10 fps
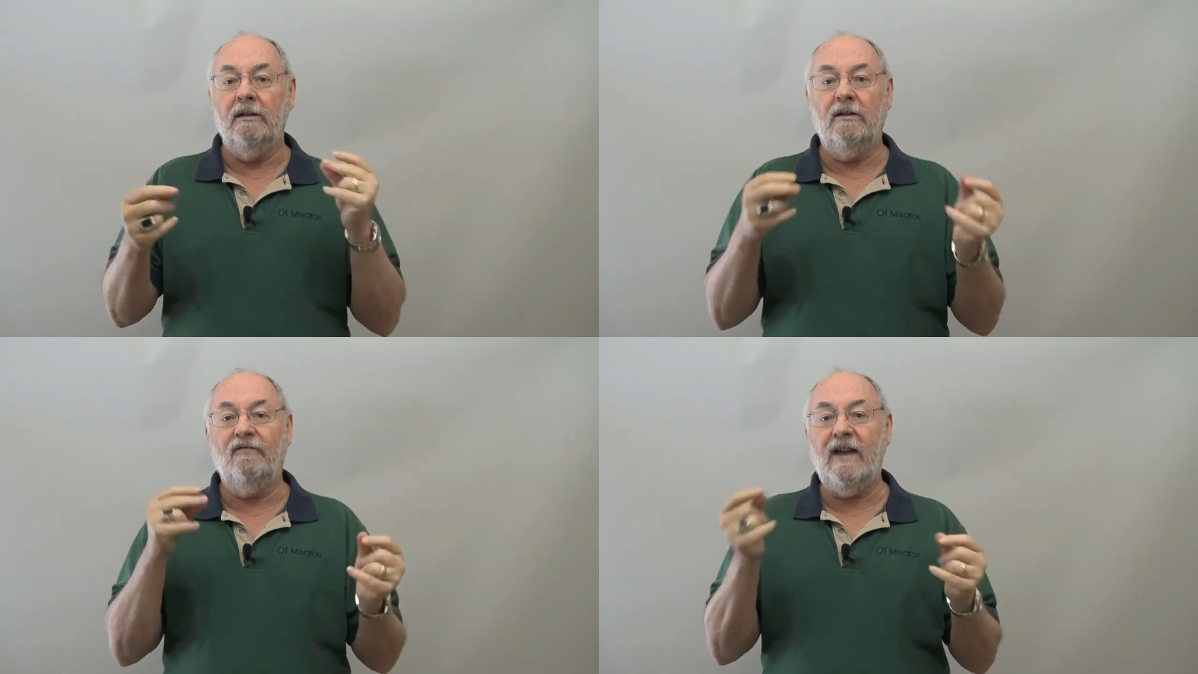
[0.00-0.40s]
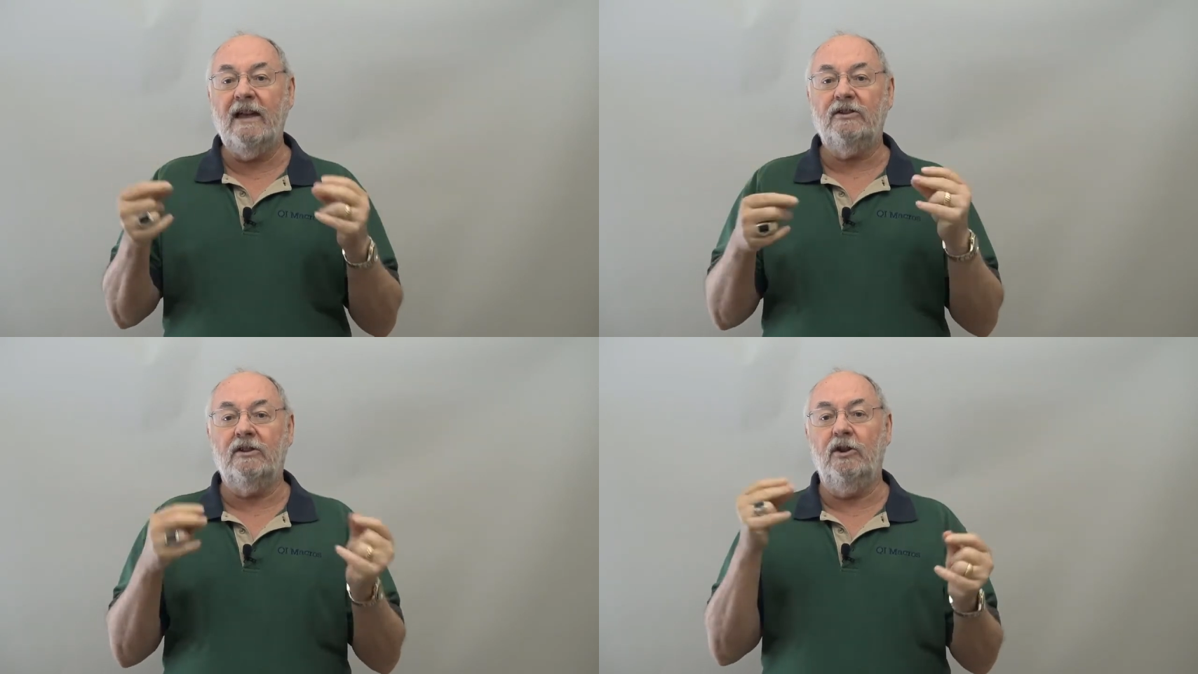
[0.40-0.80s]
the
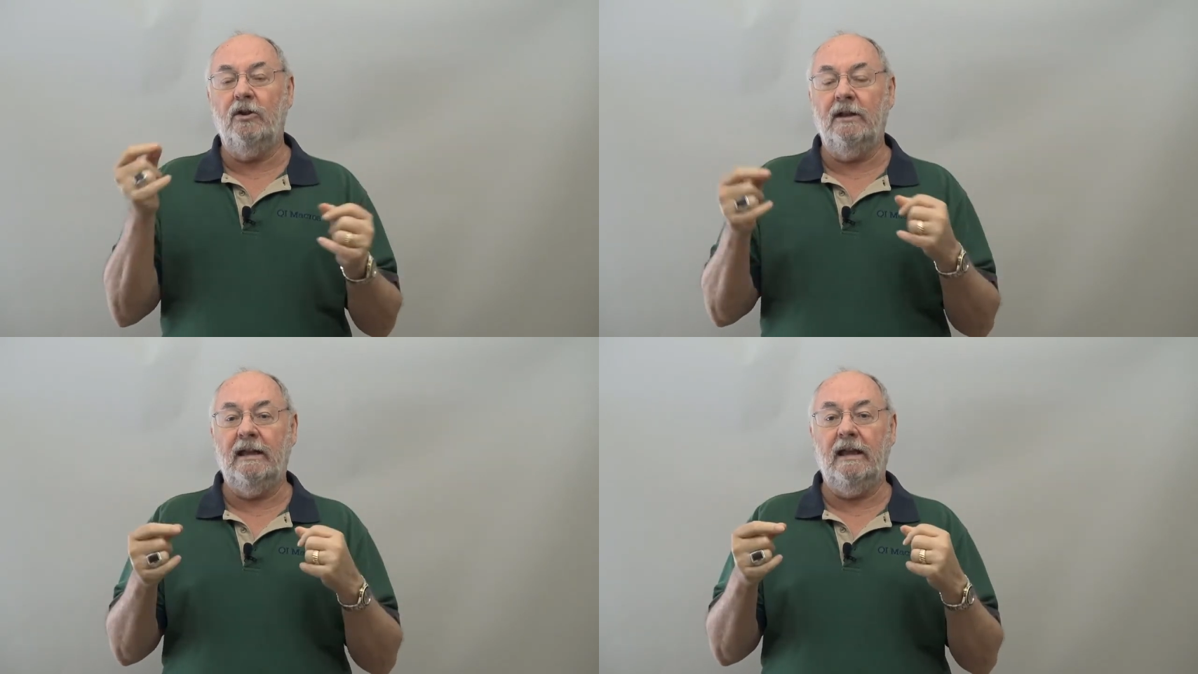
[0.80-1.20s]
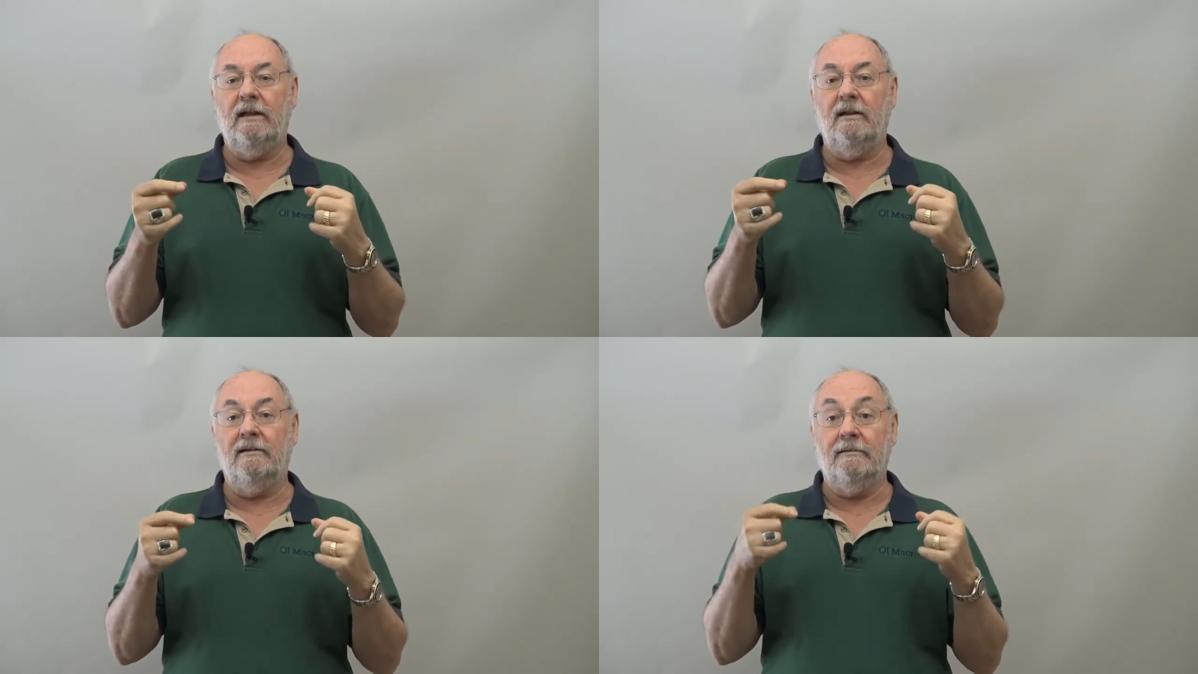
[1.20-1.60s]
faster you can
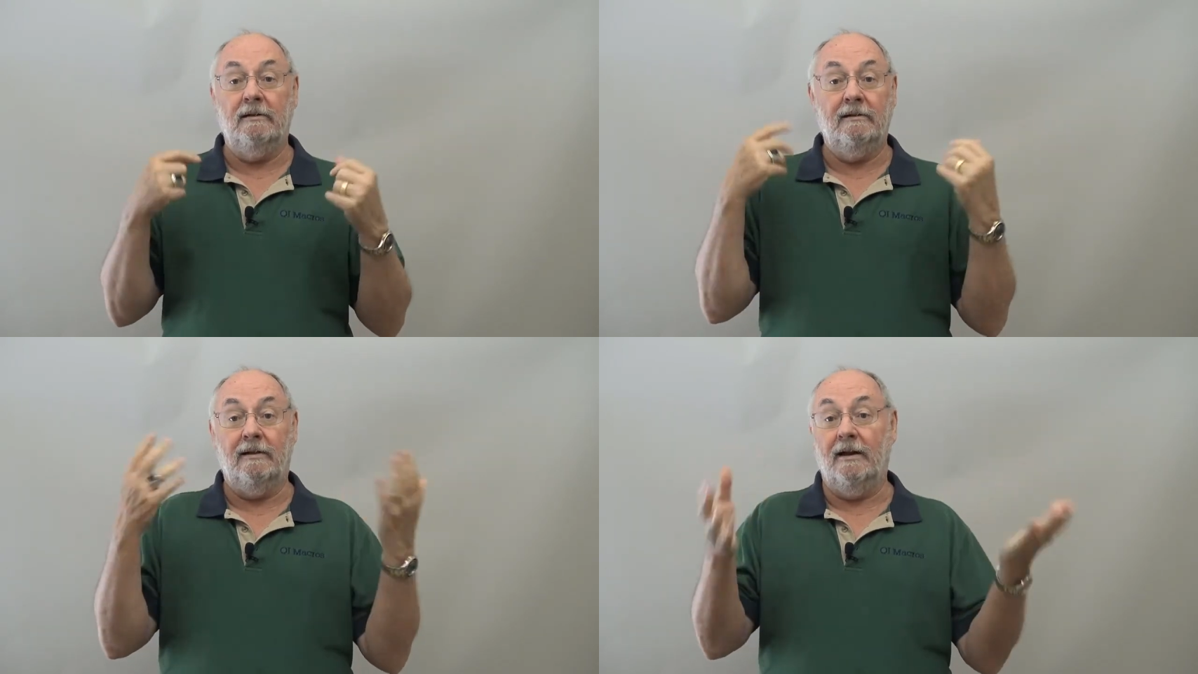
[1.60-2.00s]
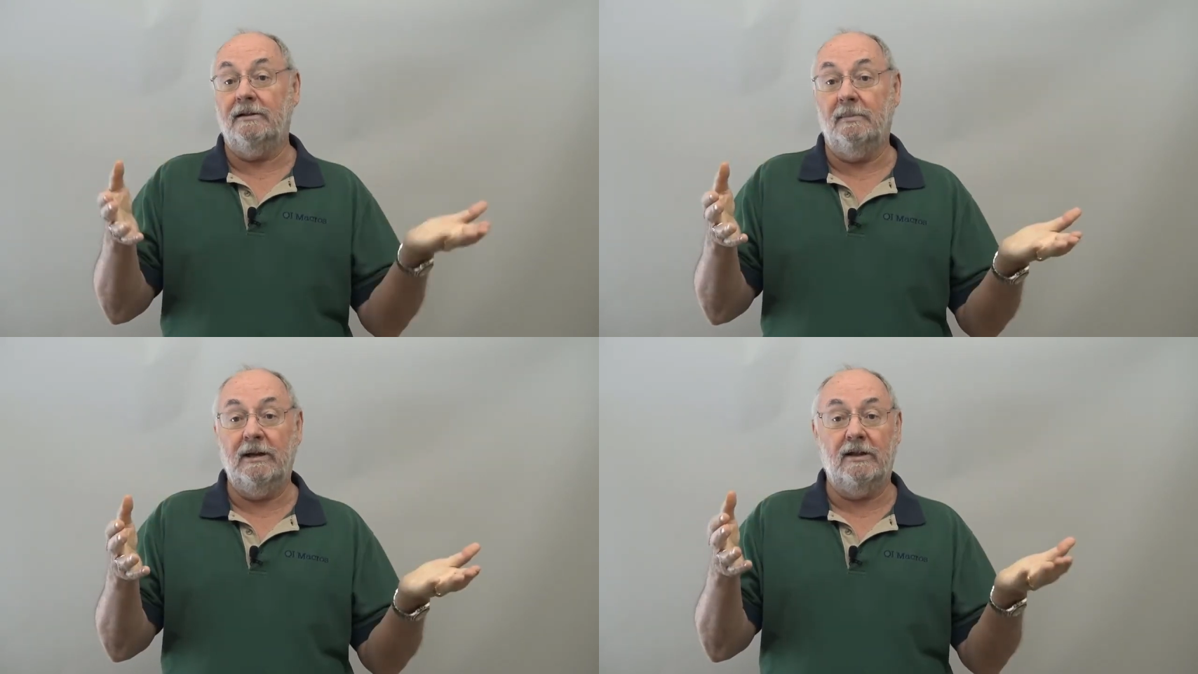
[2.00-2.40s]
get on somebody